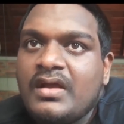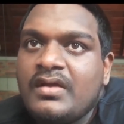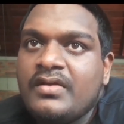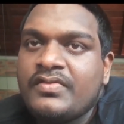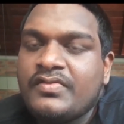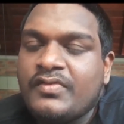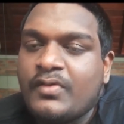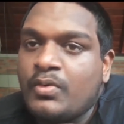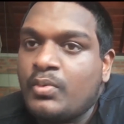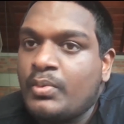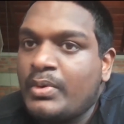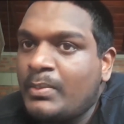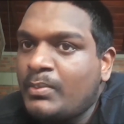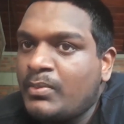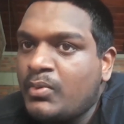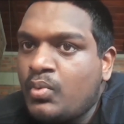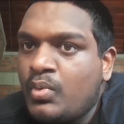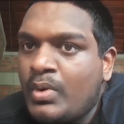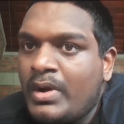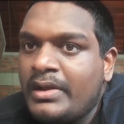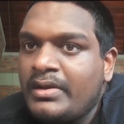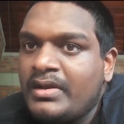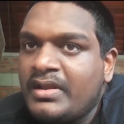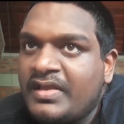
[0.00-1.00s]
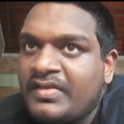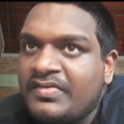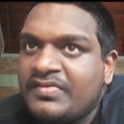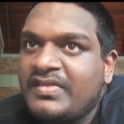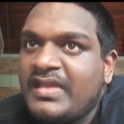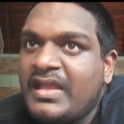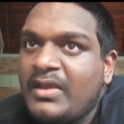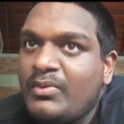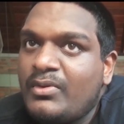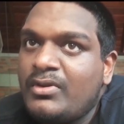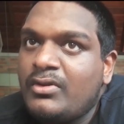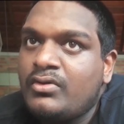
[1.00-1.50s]
So number one, a
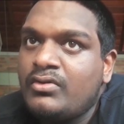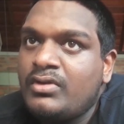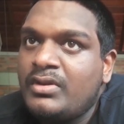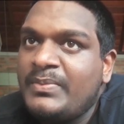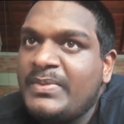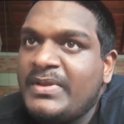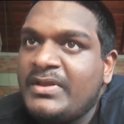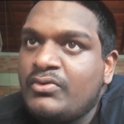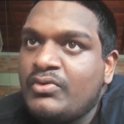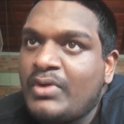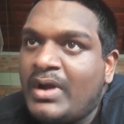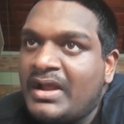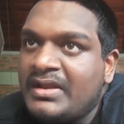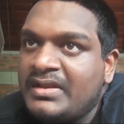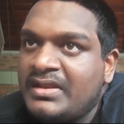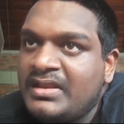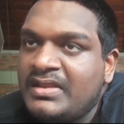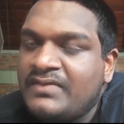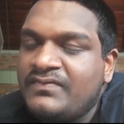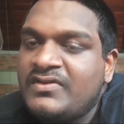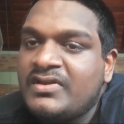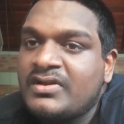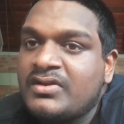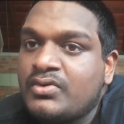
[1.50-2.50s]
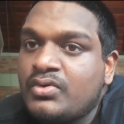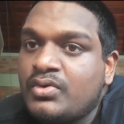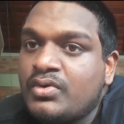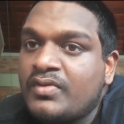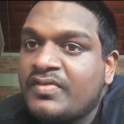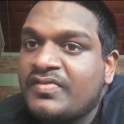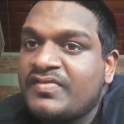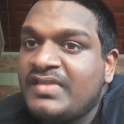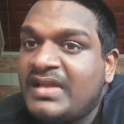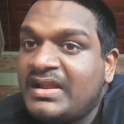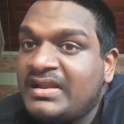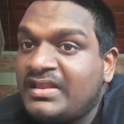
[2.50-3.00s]
stay will only be granted if the court
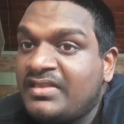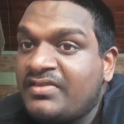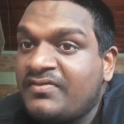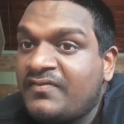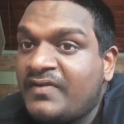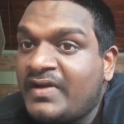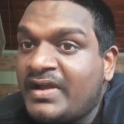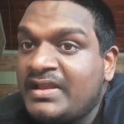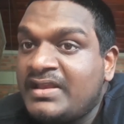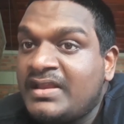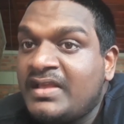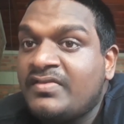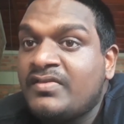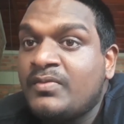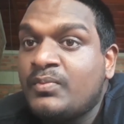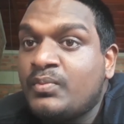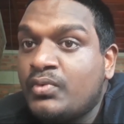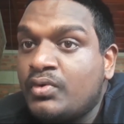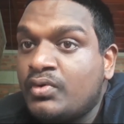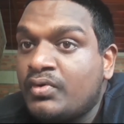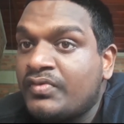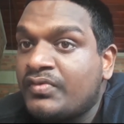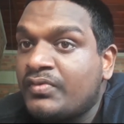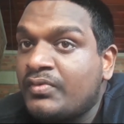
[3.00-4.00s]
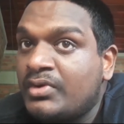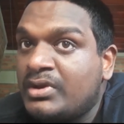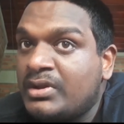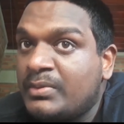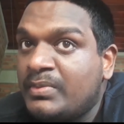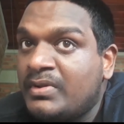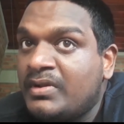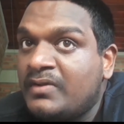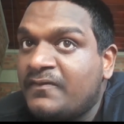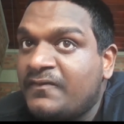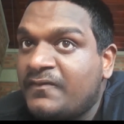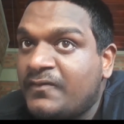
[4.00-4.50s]
satisfied there's a more
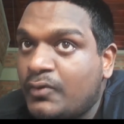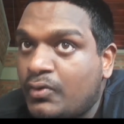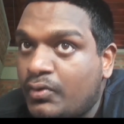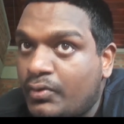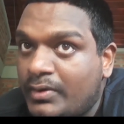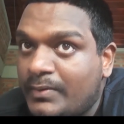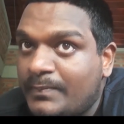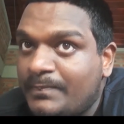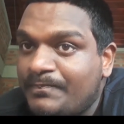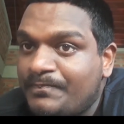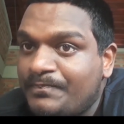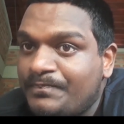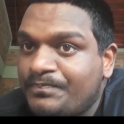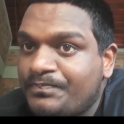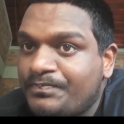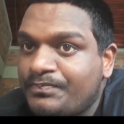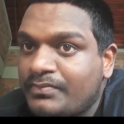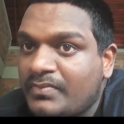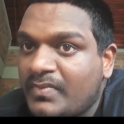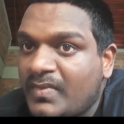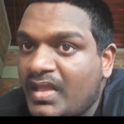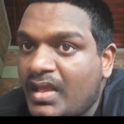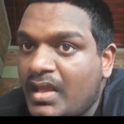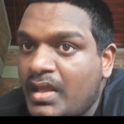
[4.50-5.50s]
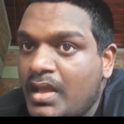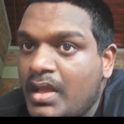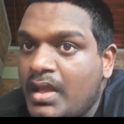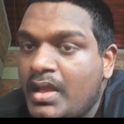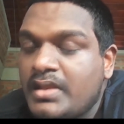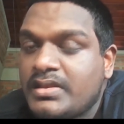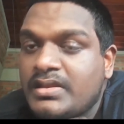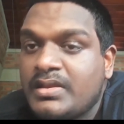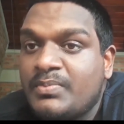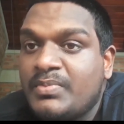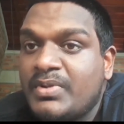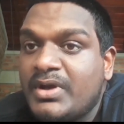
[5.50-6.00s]
suitable forum.
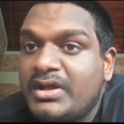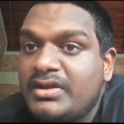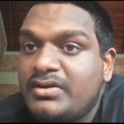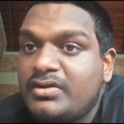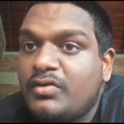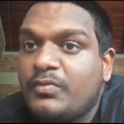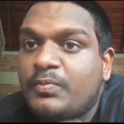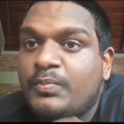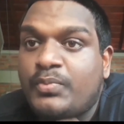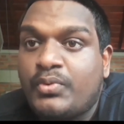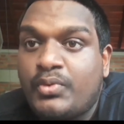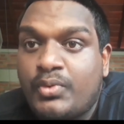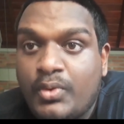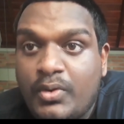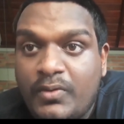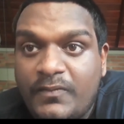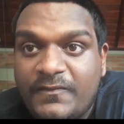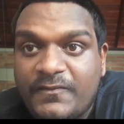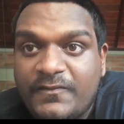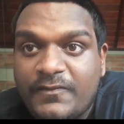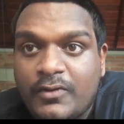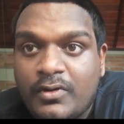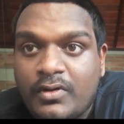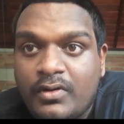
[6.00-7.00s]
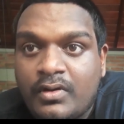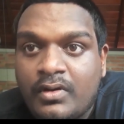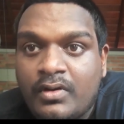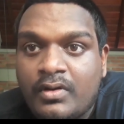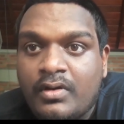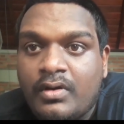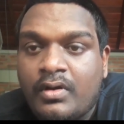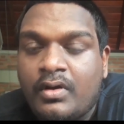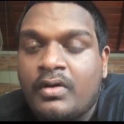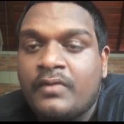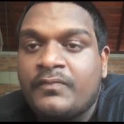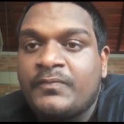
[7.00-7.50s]
The burden of proof
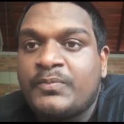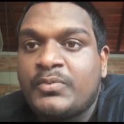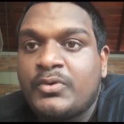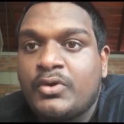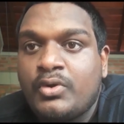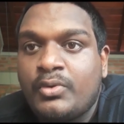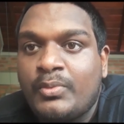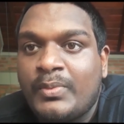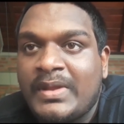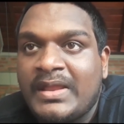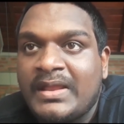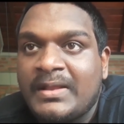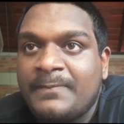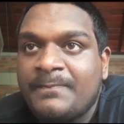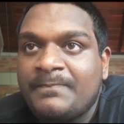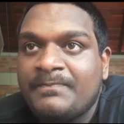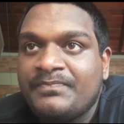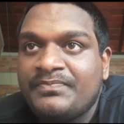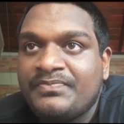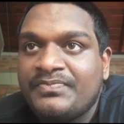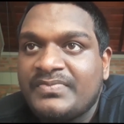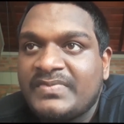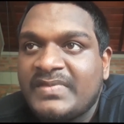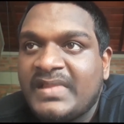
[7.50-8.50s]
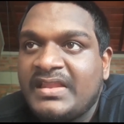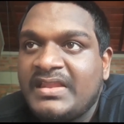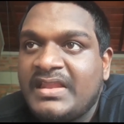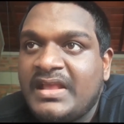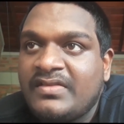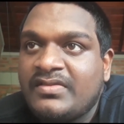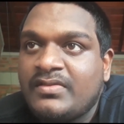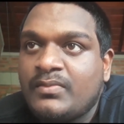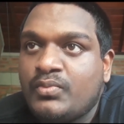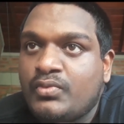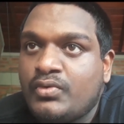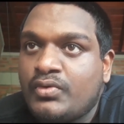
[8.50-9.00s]
of proving that
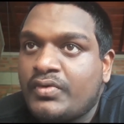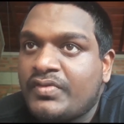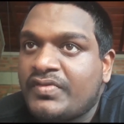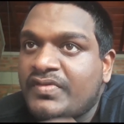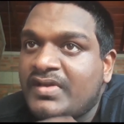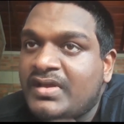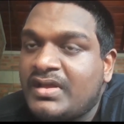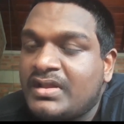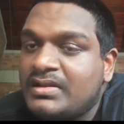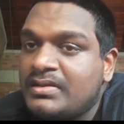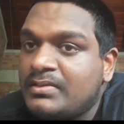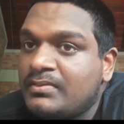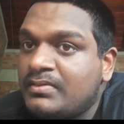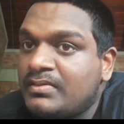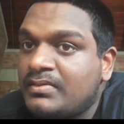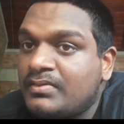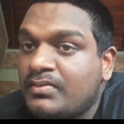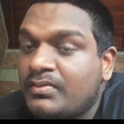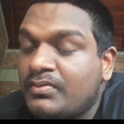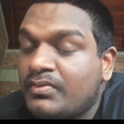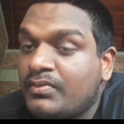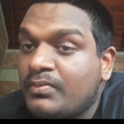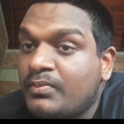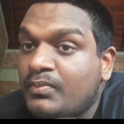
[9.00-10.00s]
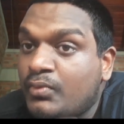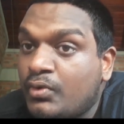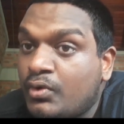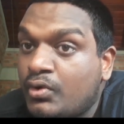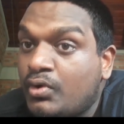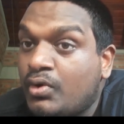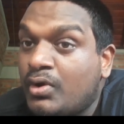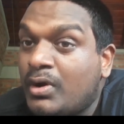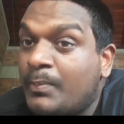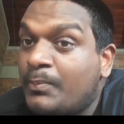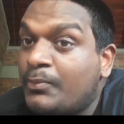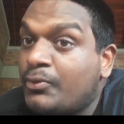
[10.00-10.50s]
there's a
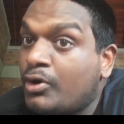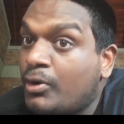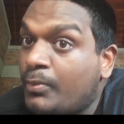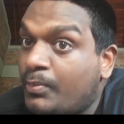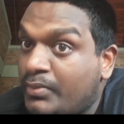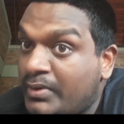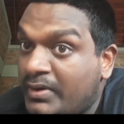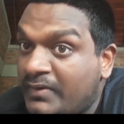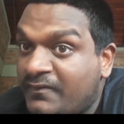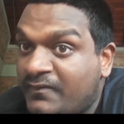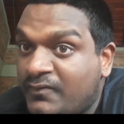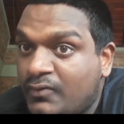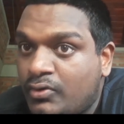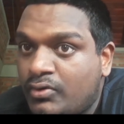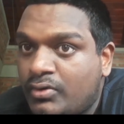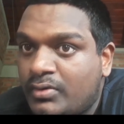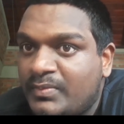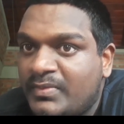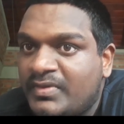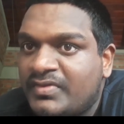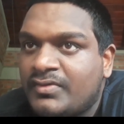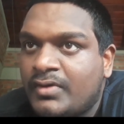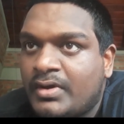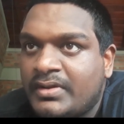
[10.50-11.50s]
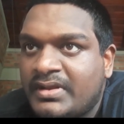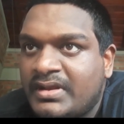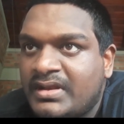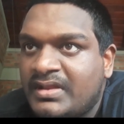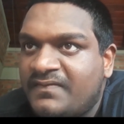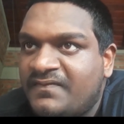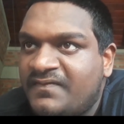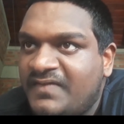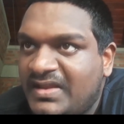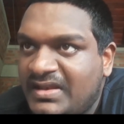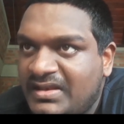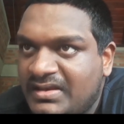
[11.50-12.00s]
more appropriate forum is on the
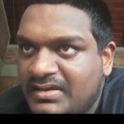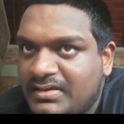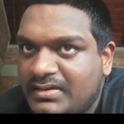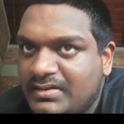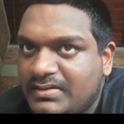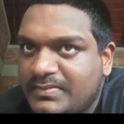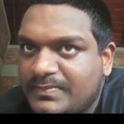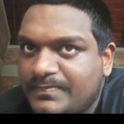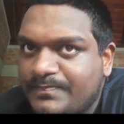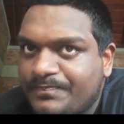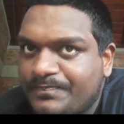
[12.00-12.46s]
defendant.